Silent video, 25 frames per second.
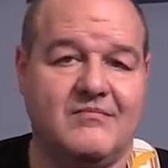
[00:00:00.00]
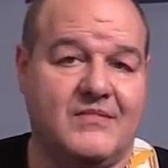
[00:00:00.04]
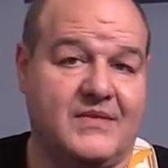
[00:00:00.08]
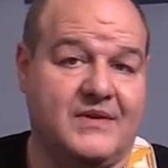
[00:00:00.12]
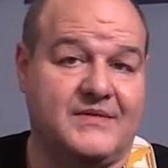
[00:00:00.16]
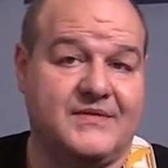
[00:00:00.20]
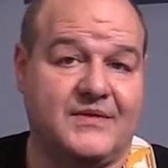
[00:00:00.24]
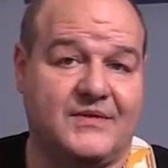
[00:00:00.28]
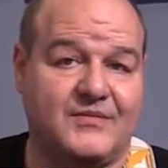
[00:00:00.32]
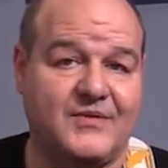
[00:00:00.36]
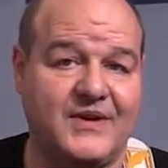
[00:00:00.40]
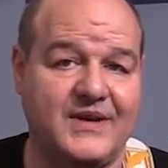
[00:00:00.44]

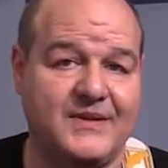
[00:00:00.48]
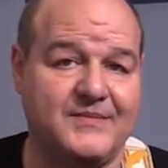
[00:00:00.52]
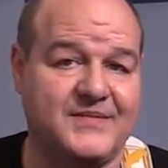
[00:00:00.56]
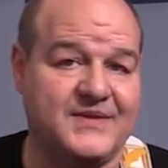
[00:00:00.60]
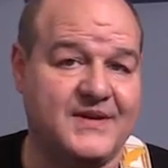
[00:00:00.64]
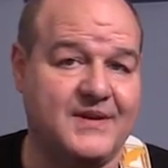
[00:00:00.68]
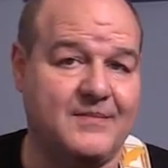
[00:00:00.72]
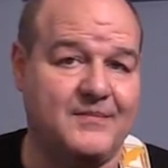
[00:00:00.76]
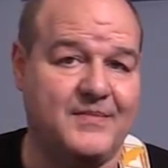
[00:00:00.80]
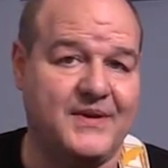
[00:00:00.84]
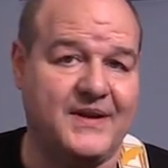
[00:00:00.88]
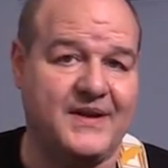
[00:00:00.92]
it's a dream
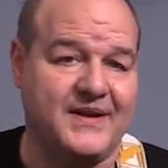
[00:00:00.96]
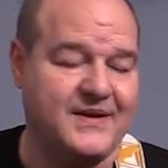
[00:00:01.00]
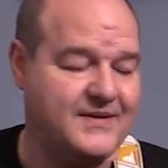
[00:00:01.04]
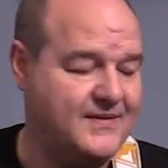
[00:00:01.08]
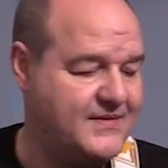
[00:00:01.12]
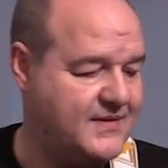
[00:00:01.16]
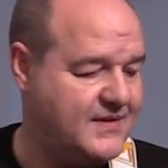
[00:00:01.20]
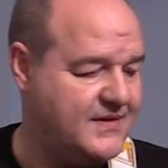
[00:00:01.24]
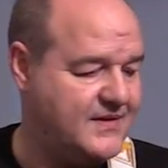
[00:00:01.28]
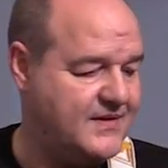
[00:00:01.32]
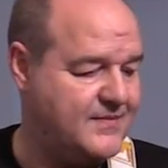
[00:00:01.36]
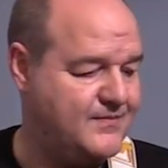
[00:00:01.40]
simply.
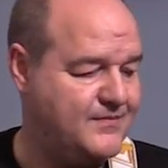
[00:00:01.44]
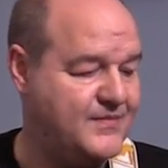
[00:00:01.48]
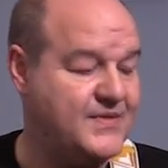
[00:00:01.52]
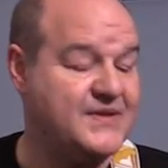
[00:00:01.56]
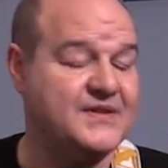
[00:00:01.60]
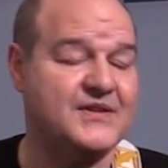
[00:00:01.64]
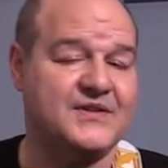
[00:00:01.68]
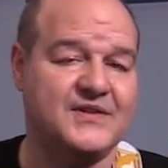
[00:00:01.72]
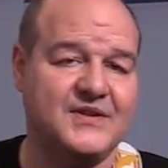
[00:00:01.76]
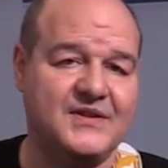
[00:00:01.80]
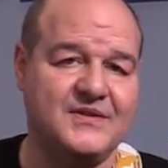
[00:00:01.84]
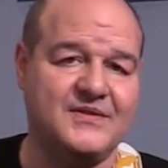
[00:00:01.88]

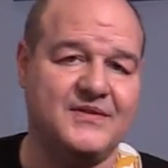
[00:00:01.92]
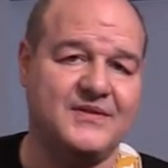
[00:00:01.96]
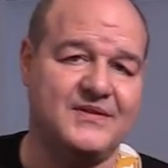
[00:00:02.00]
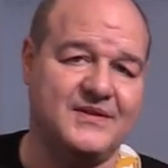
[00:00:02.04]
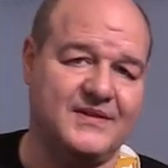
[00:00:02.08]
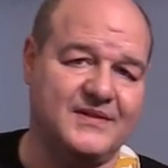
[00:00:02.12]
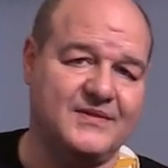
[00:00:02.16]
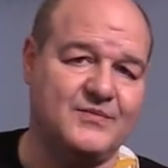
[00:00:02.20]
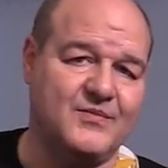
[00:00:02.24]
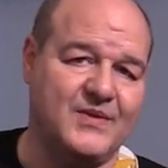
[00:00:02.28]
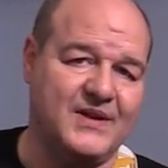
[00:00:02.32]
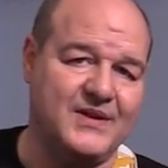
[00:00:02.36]
Mr. Schindehütte
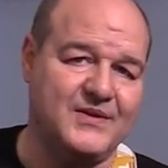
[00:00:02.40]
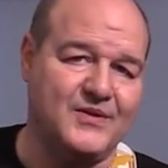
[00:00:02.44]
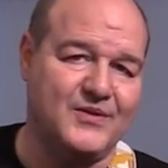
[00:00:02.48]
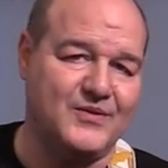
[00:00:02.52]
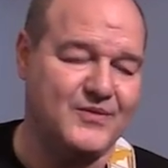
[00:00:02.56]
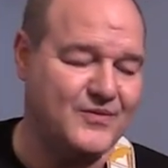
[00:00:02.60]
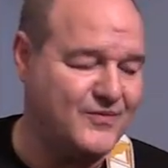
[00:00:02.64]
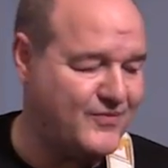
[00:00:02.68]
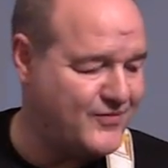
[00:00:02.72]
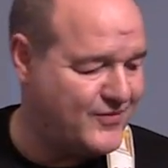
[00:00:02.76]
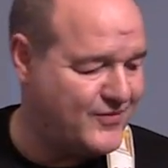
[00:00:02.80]
is well known